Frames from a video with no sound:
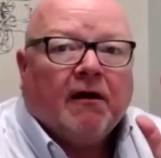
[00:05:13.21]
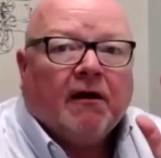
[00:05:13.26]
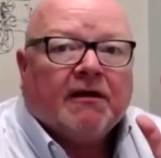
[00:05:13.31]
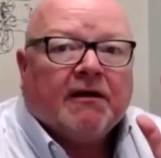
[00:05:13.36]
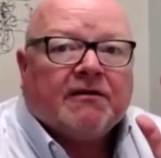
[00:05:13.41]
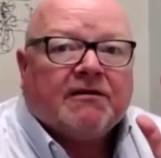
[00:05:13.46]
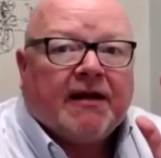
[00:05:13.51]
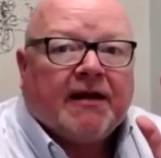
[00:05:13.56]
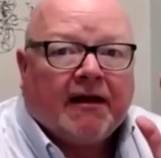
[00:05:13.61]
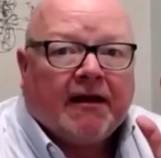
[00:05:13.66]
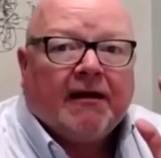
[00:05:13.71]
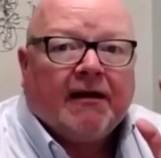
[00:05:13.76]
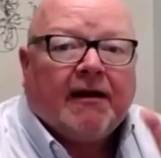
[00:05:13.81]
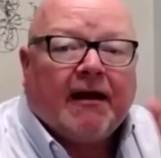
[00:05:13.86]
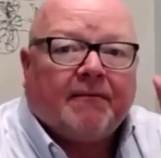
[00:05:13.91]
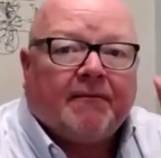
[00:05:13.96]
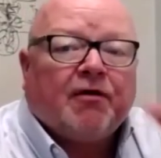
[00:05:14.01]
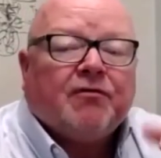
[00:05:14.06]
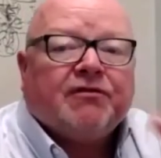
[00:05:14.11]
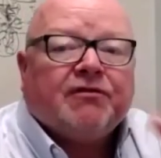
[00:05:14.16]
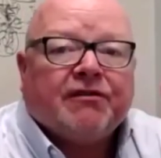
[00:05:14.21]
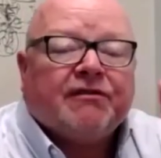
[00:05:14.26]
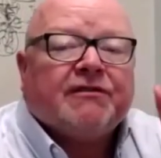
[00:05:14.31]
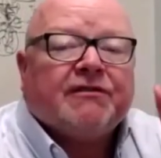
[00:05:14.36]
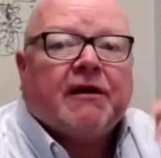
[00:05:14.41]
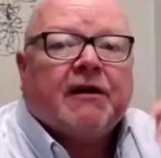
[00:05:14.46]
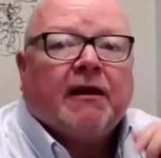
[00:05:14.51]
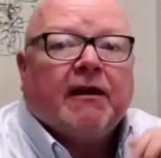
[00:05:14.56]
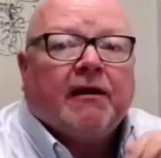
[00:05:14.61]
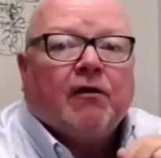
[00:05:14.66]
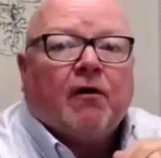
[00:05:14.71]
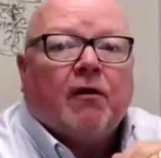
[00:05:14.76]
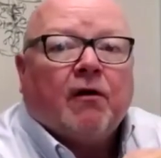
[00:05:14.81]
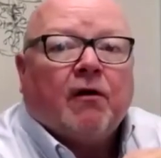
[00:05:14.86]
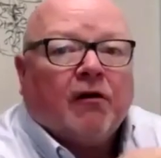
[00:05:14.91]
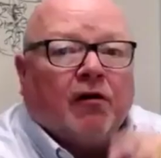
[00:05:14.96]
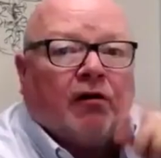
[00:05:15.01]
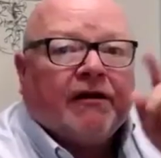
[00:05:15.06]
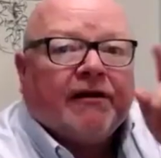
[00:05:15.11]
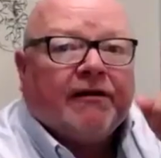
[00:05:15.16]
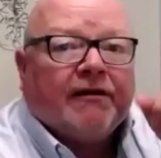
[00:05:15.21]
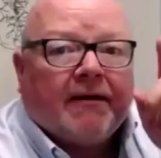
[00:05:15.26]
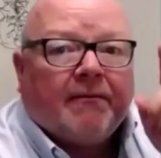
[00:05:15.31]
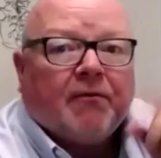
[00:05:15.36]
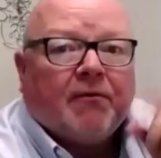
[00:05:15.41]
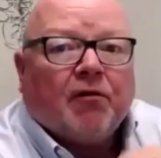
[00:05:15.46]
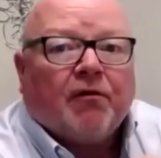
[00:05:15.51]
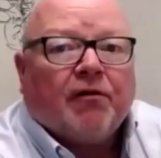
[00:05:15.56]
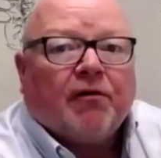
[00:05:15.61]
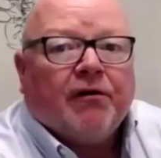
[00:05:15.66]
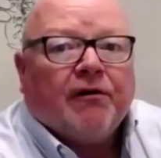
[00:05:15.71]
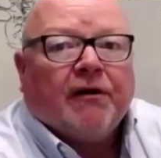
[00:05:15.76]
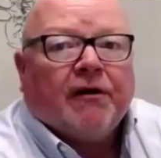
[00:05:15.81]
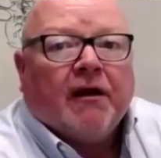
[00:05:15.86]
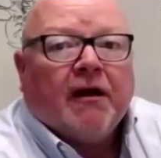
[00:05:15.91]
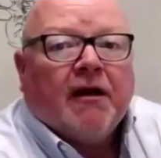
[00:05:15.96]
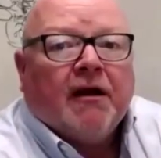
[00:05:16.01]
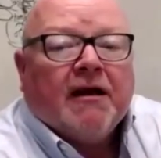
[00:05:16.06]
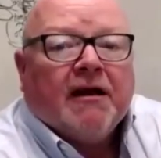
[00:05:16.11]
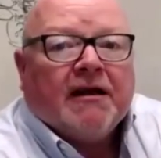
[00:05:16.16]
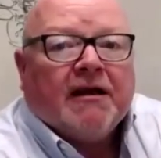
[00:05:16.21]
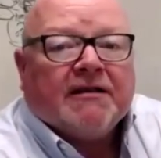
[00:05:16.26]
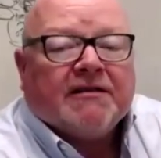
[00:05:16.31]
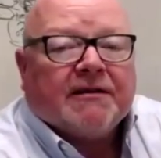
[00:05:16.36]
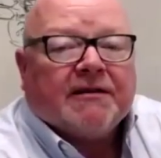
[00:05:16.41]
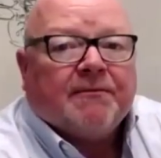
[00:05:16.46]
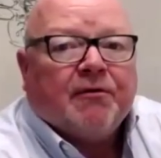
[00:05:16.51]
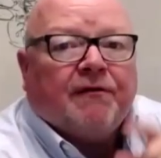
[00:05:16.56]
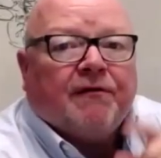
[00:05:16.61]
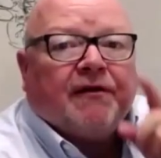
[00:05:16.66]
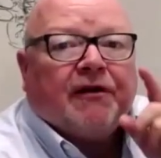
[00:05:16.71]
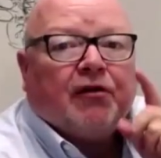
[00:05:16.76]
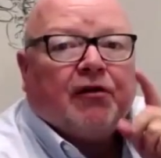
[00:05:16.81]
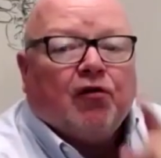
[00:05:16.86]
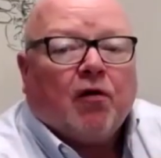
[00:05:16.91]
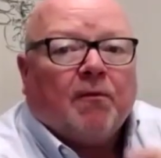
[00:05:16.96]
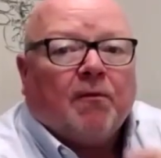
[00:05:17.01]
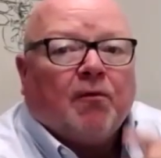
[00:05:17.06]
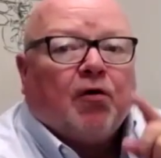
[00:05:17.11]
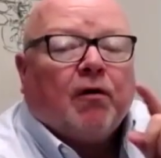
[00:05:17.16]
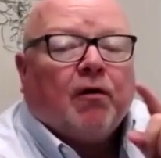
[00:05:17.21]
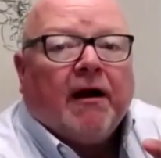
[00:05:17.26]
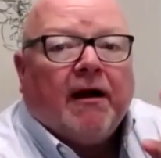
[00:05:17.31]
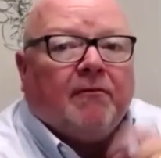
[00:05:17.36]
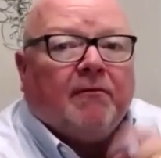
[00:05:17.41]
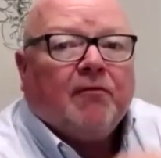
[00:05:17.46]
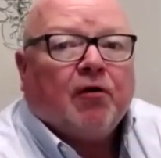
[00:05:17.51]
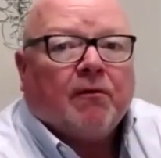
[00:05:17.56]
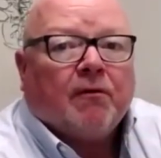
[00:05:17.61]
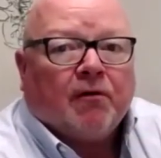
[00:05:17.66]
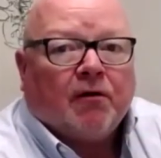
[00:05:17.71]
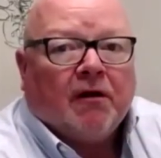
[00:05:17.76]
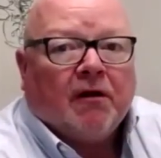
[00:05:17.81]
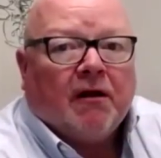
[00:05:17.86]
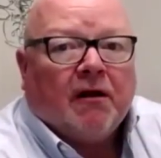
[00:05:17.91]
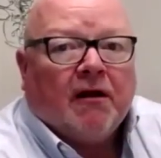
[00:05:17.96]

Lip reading: is taking that motion study, going, look at that motor unit. Is it moving normal or abnormal?